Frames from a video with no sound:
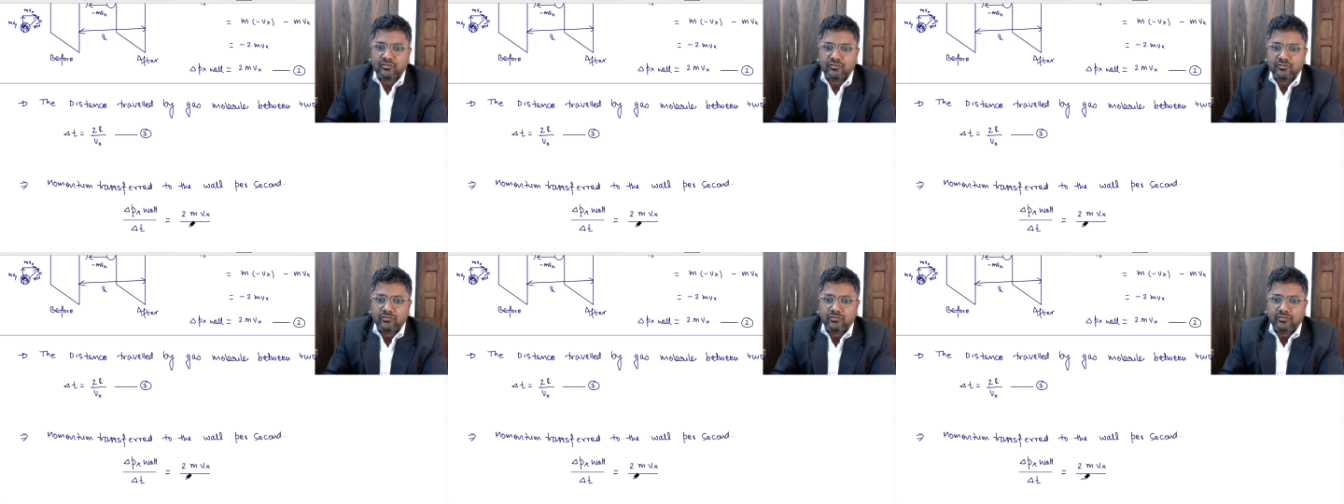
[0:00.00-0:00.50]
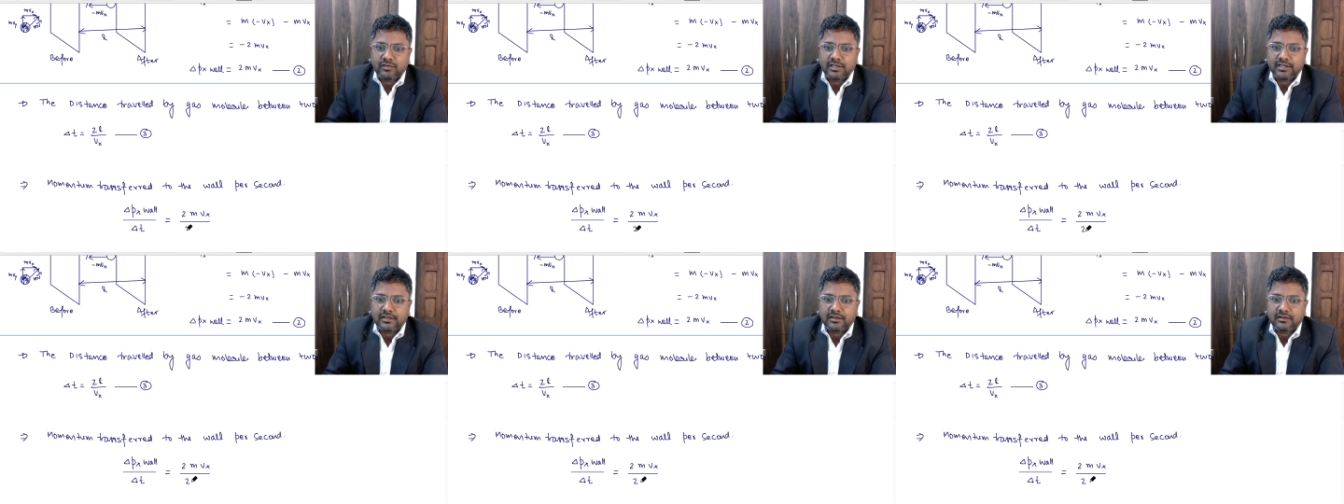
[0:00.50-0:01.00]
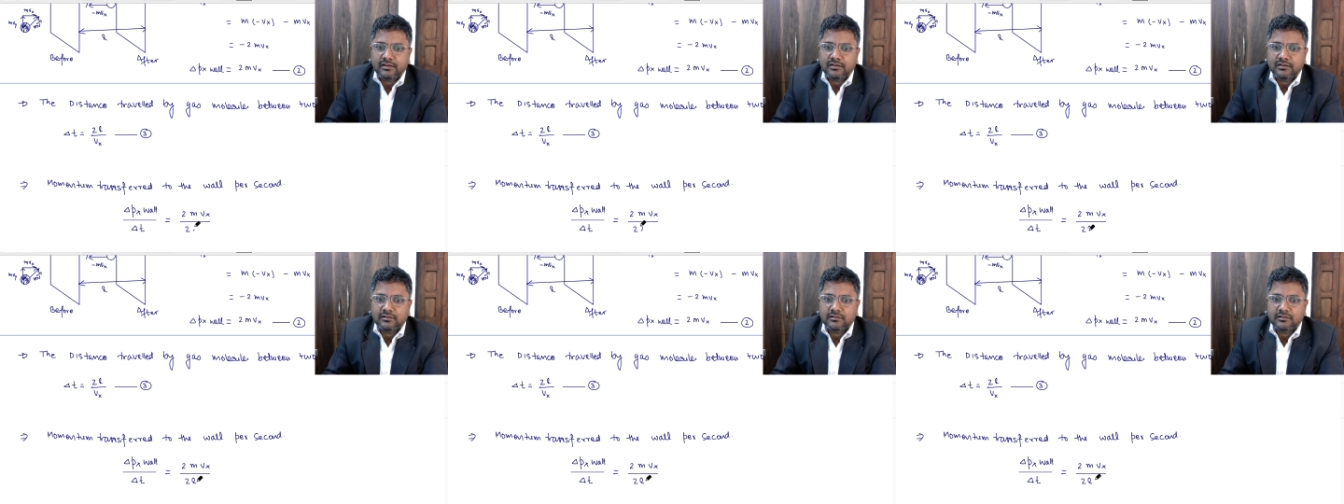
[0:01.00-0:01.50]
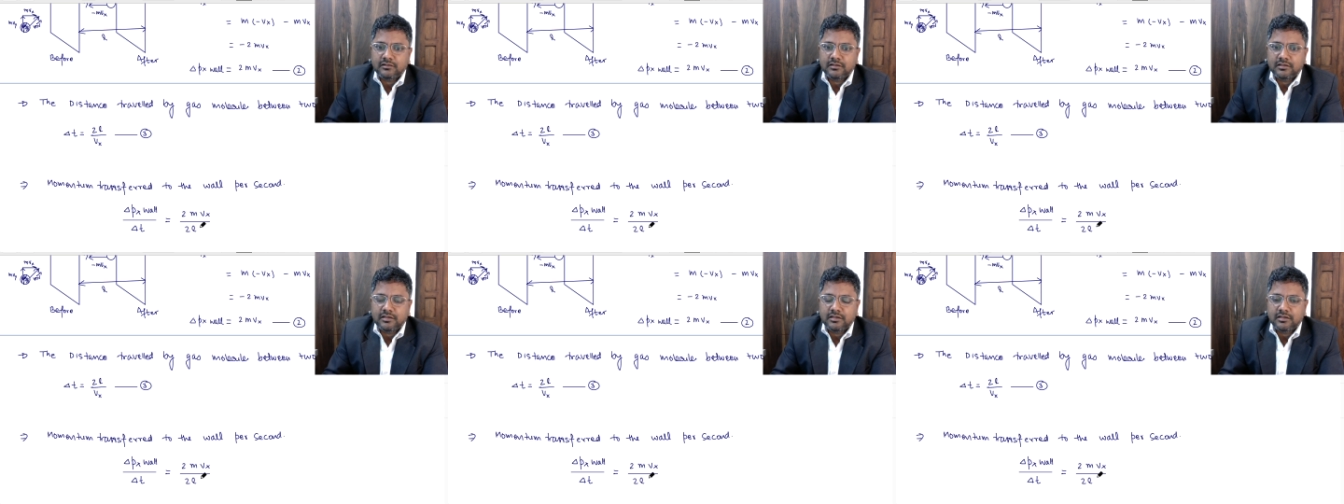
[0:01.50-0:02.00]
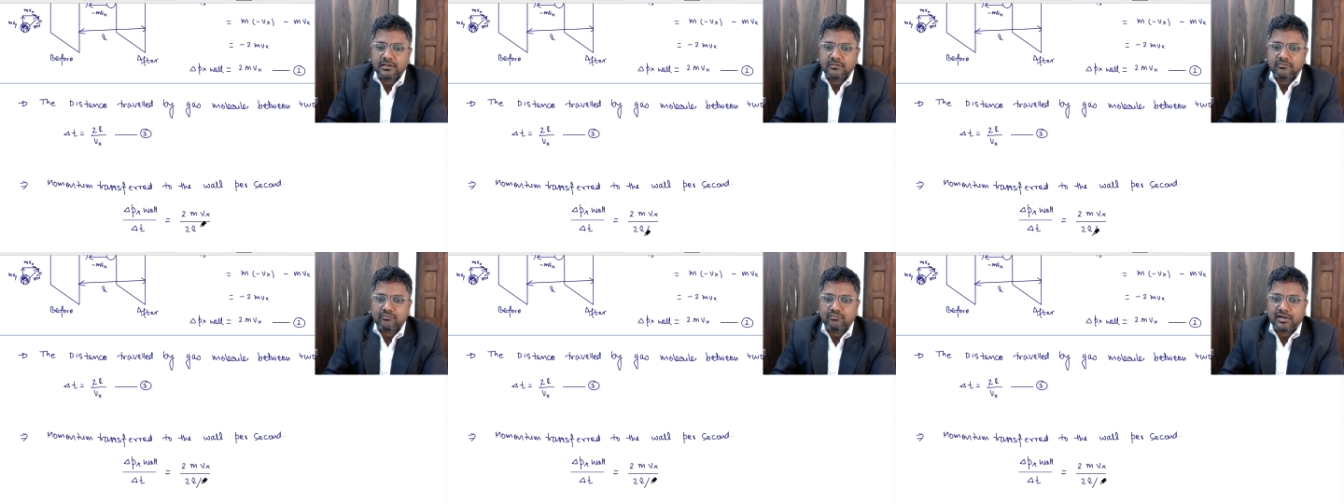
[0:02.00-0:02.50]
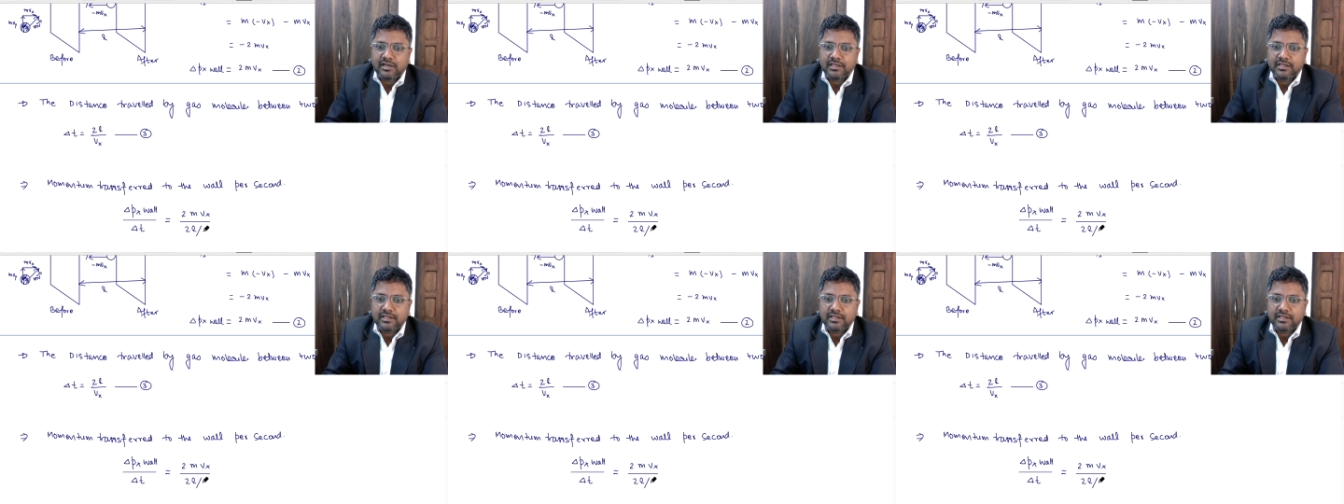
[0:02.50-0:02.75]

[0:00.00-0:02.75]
2l by